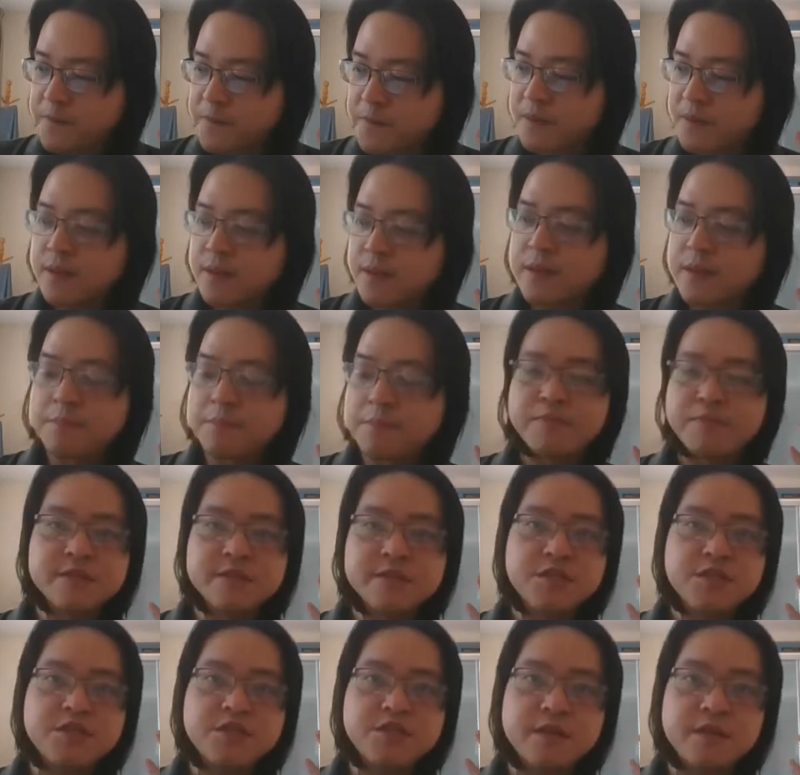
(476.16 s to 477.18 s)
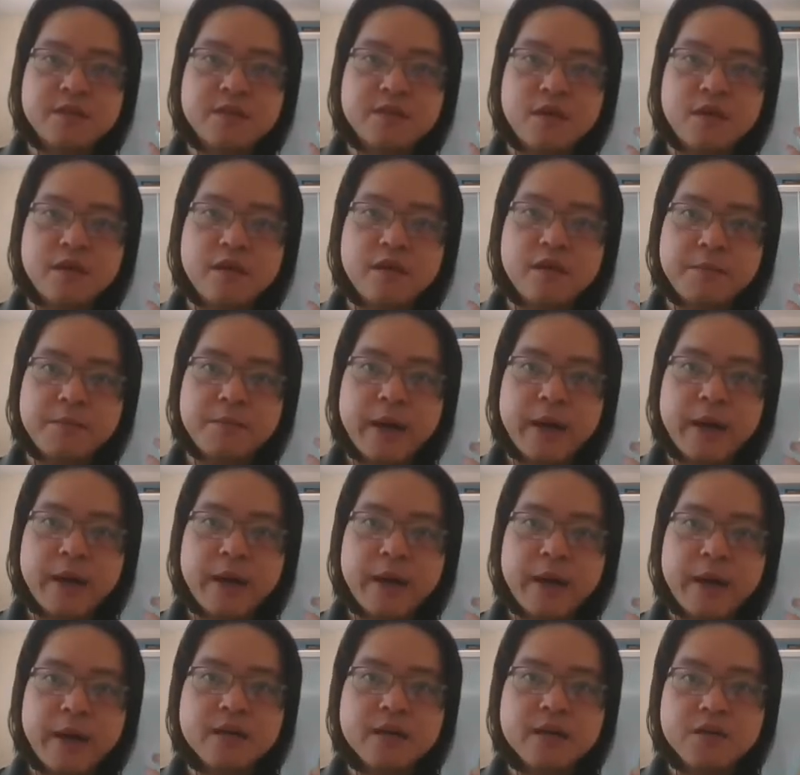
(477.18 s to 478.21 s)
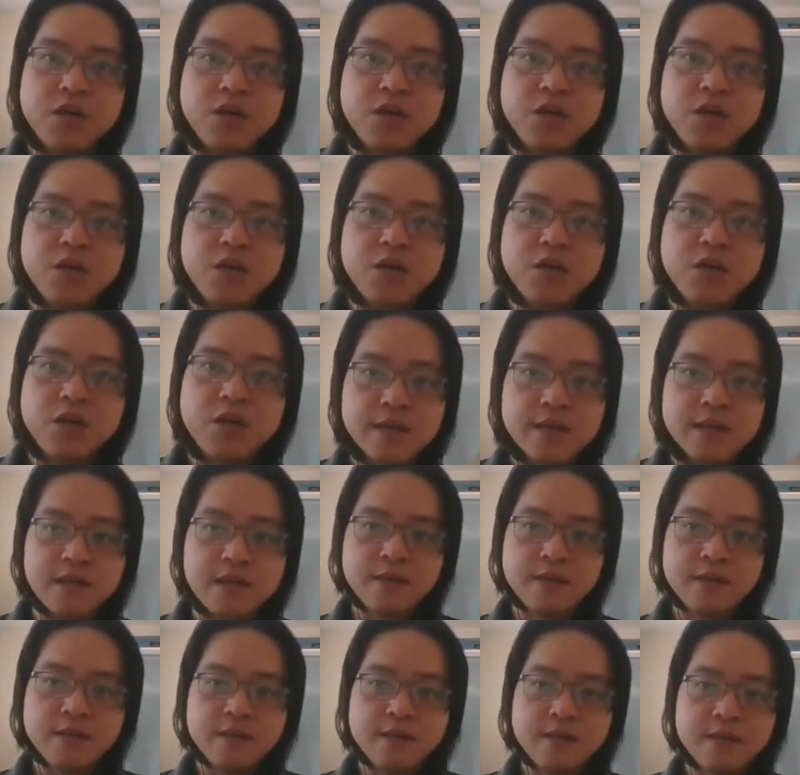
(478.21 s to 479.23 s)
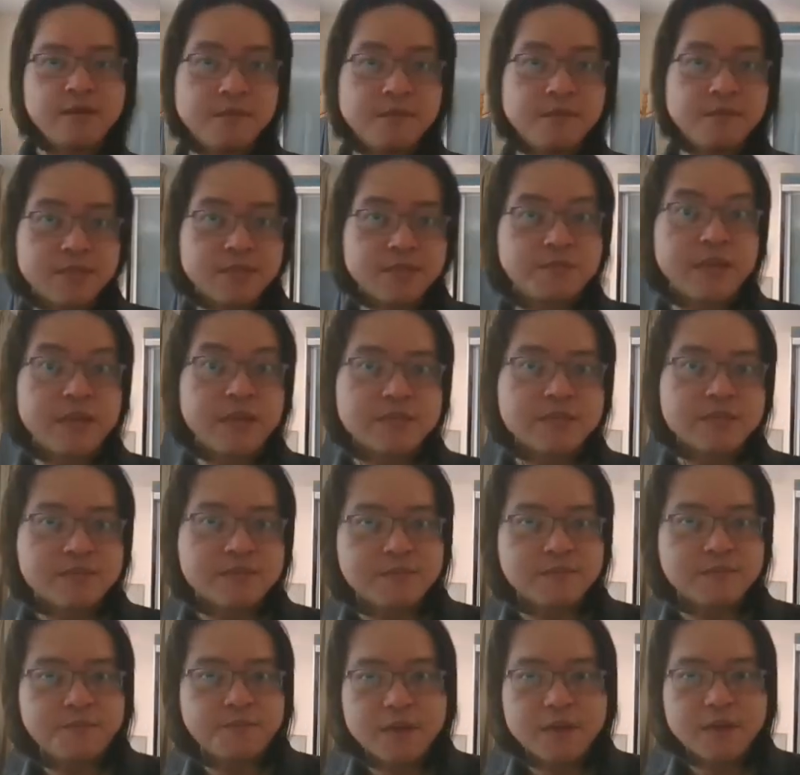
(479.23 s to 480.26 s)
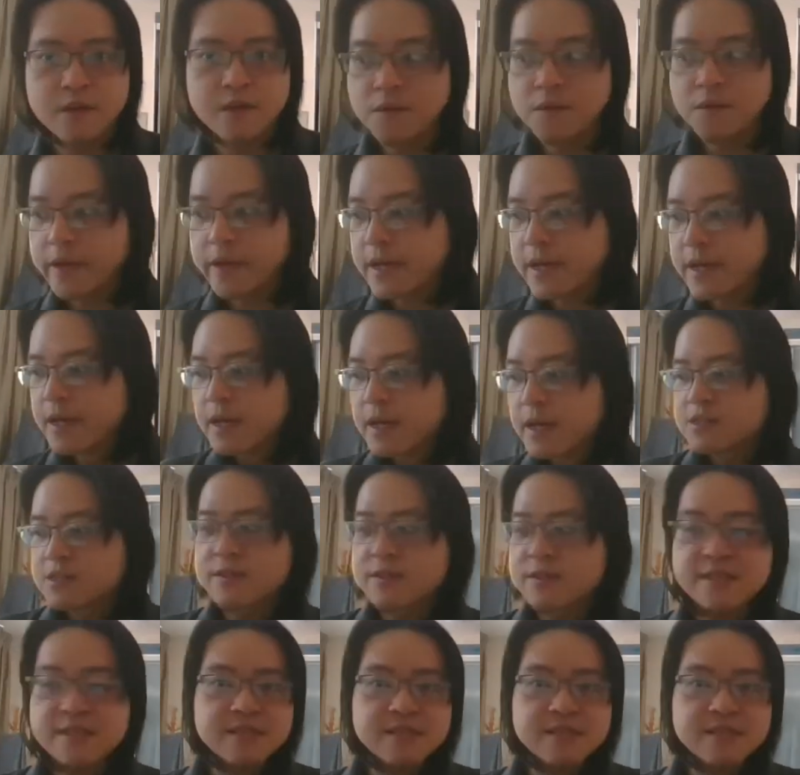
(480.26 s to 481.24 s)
the position of a particle using the Hilbert space. Okay, so this is